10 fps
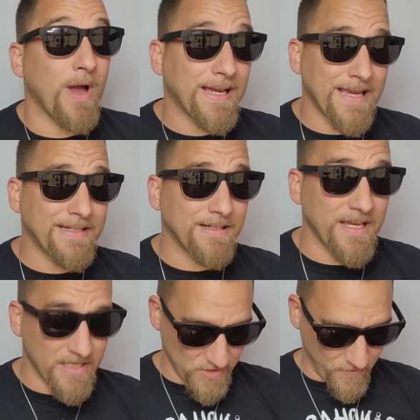I got
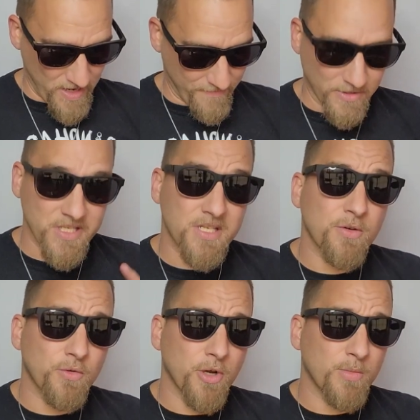enhanced for having the
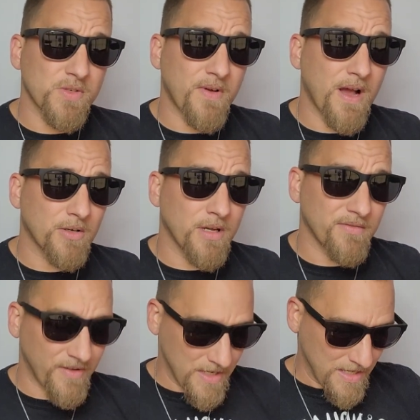serial numbers filed off.